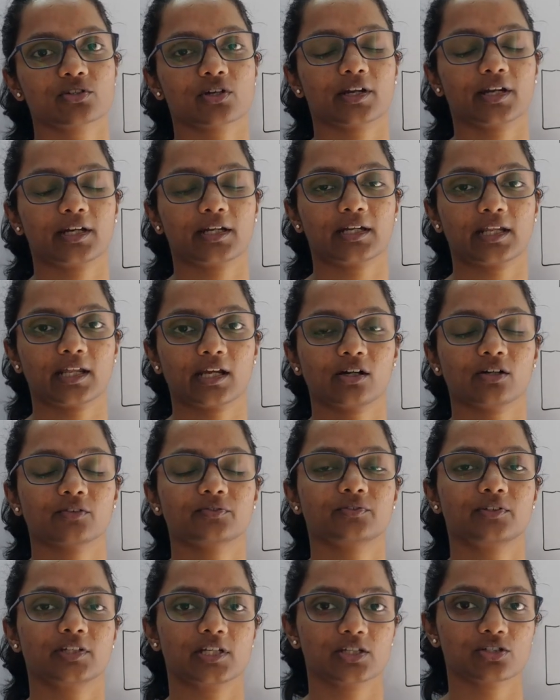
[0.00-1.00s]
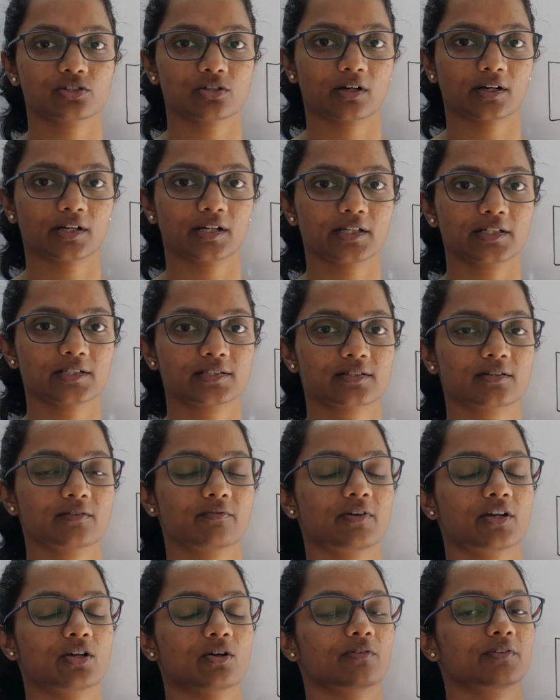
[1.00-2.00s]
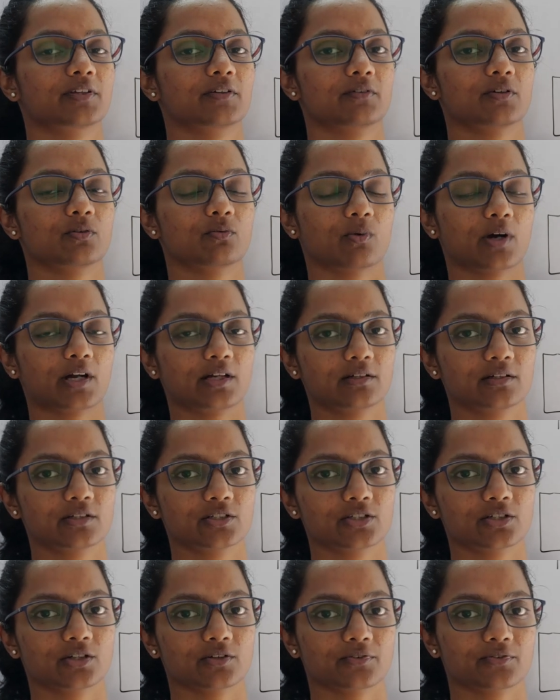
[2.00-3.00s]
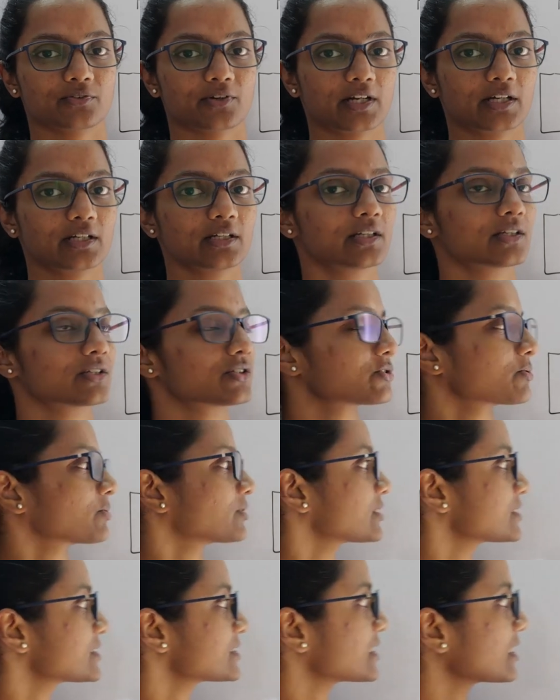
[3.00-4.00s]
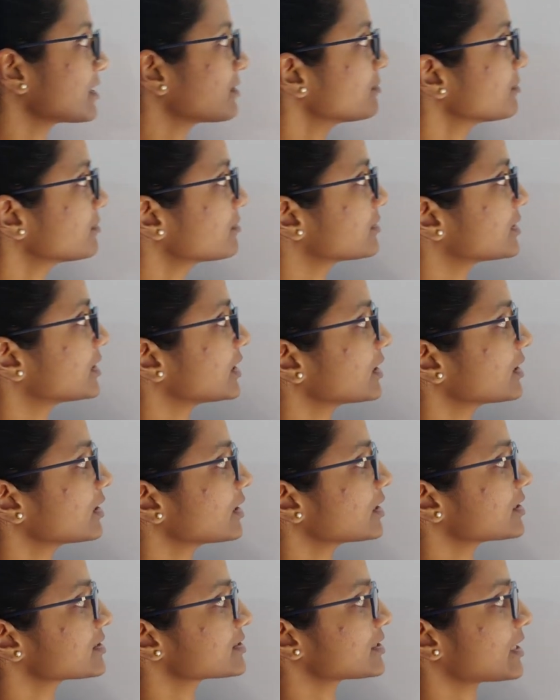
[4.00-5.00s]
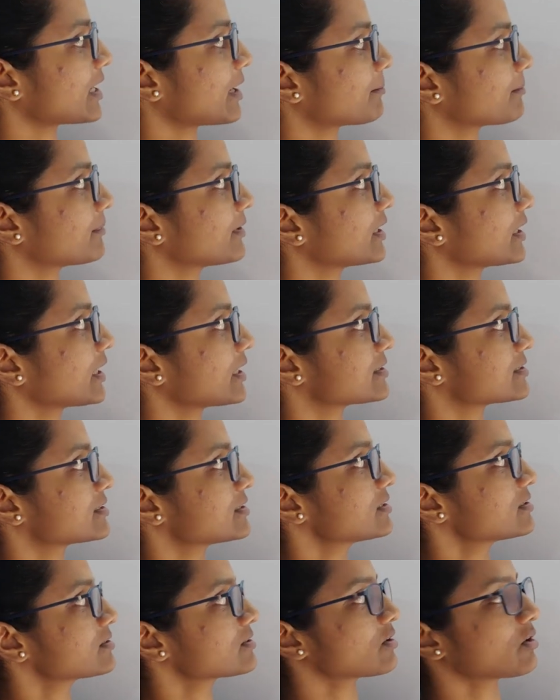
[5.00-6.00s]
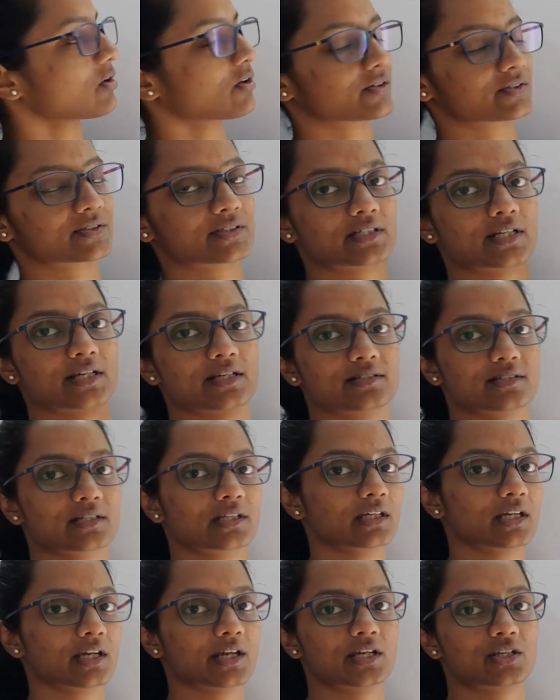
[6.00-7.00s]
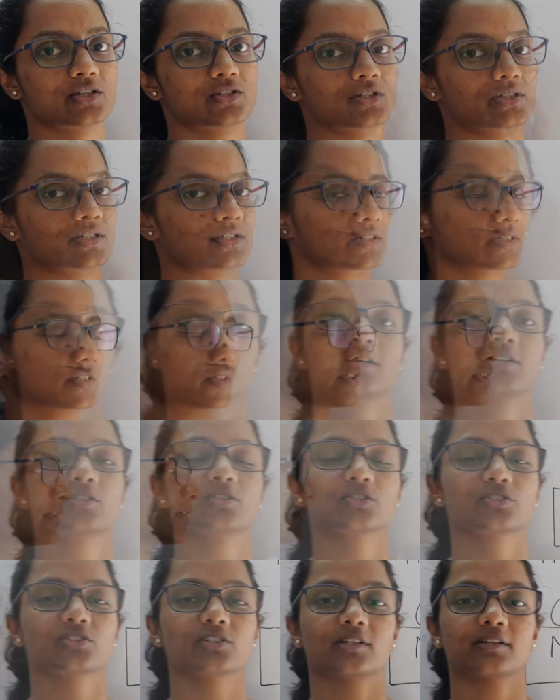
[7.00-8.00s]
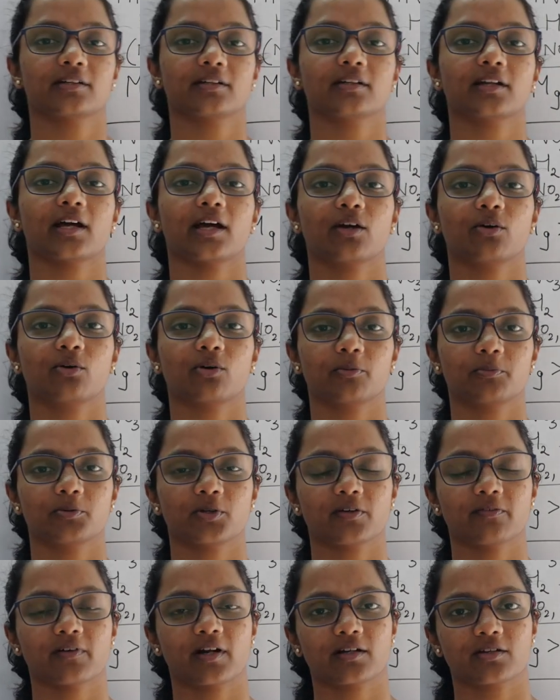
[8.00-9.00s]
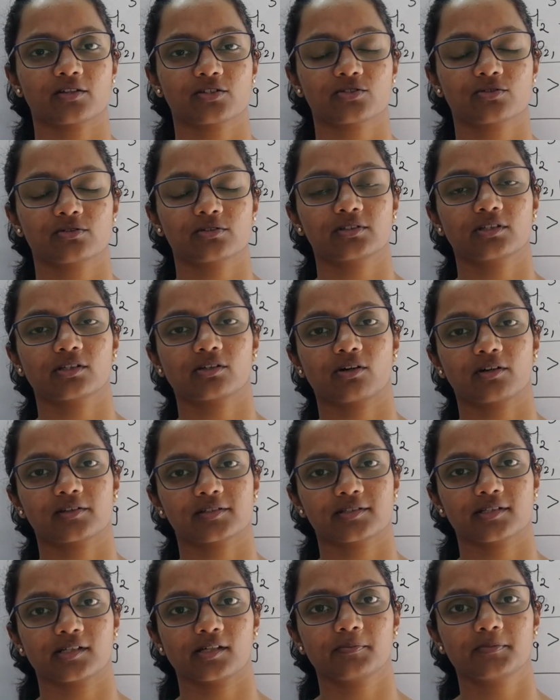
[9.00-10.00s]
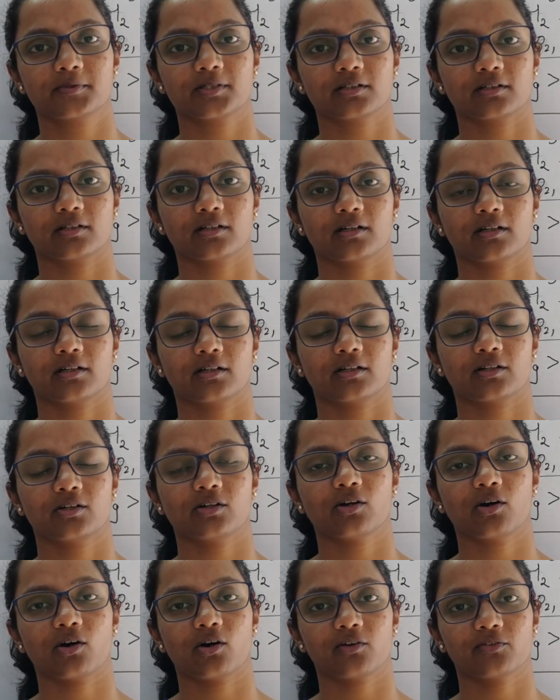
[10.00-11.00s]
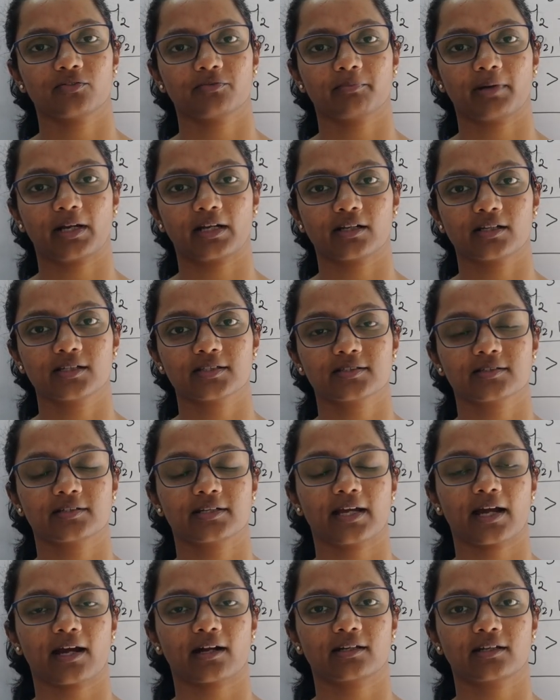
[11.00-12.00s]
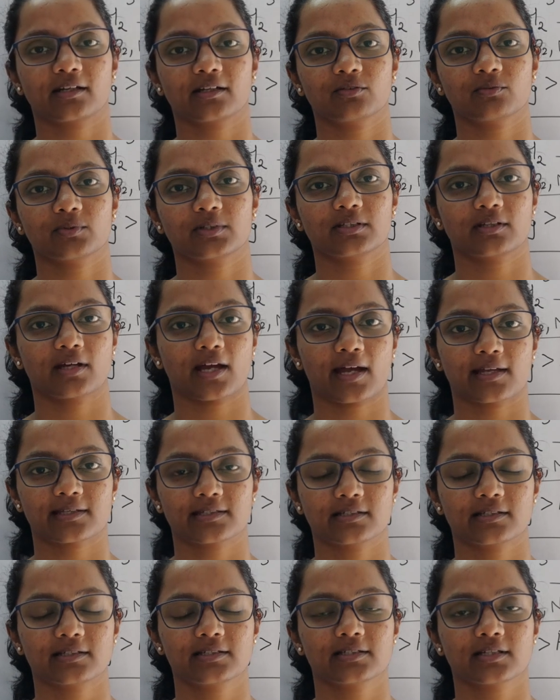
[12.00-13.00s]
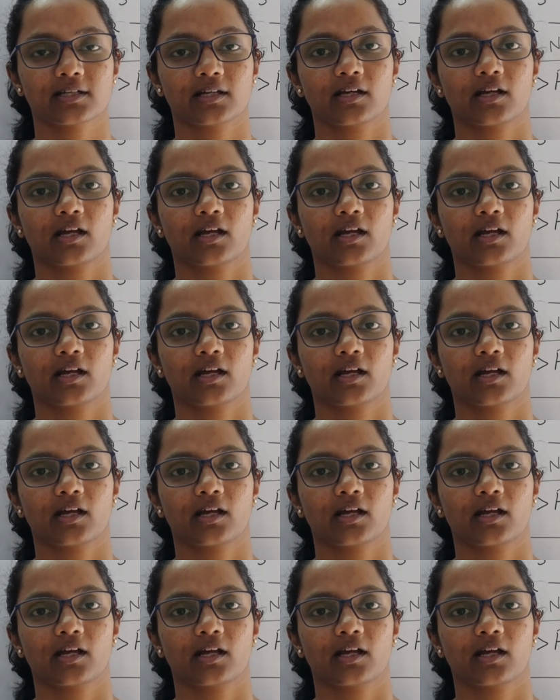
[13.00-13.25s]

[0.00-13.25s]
your intake of three chocolates where you have given one to your friend. So the same thing is happening as this oxidizing agent. So children, I hope you have understood the concept of metals reacting with acids.